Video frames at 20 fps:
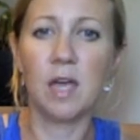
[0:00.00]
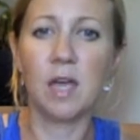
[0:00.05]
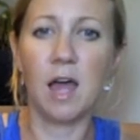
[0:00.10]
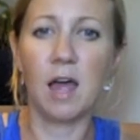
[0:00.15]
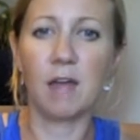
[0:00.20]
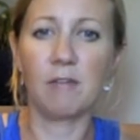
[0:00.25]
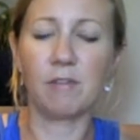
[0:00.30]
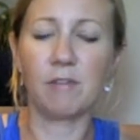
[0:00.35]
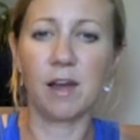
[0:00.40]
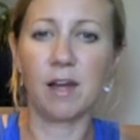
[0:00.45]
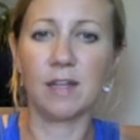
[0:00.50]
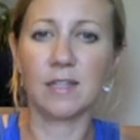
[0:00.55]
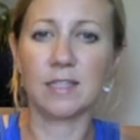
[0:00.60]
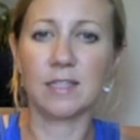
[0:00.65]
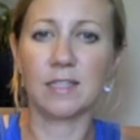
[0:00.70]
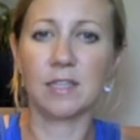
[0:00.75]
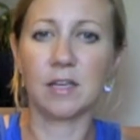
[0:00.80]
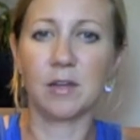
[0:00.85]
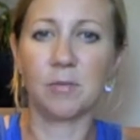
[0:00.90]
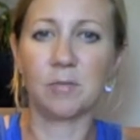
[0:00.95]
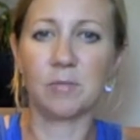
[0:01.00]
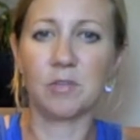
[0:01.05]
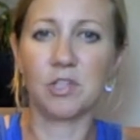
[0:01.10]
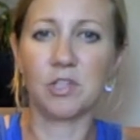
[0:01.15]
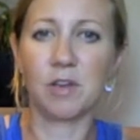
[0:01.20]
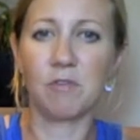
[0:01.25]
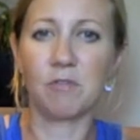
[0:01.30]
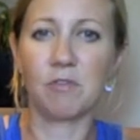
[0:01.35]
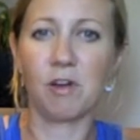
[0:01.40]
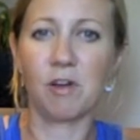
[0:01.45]
I've got some
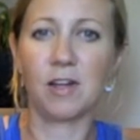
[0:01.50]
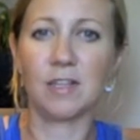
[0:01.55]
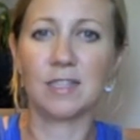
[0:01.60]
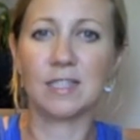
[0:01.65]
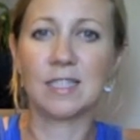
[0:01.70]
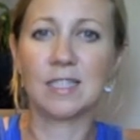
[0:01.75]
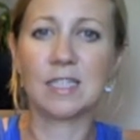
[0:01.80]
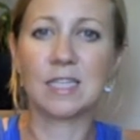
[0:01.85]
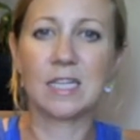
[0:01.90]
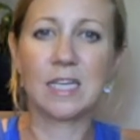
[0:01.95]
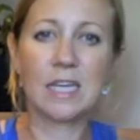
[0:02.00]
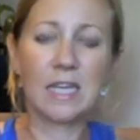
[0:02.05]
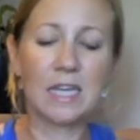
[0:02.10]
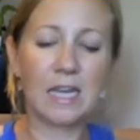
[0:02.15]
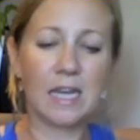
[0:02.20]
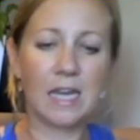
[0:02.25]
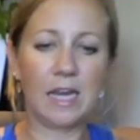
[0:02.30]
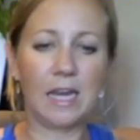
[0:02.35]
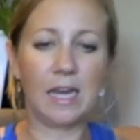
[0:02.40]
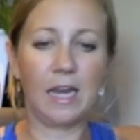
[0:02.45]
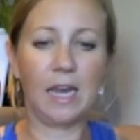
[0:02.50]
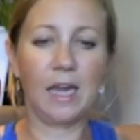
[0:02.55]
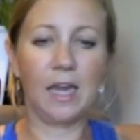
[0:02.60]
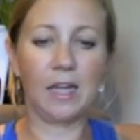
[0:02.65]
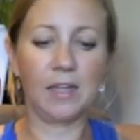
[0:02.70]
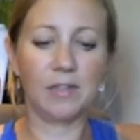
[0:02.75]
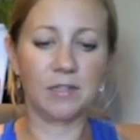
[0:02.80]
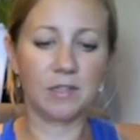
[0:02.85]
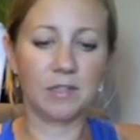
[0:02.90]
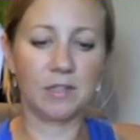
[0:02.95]
chevrons,
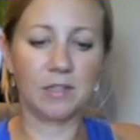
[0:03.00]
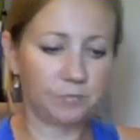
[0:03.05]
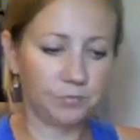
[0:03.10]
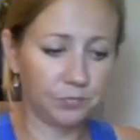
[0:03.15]
and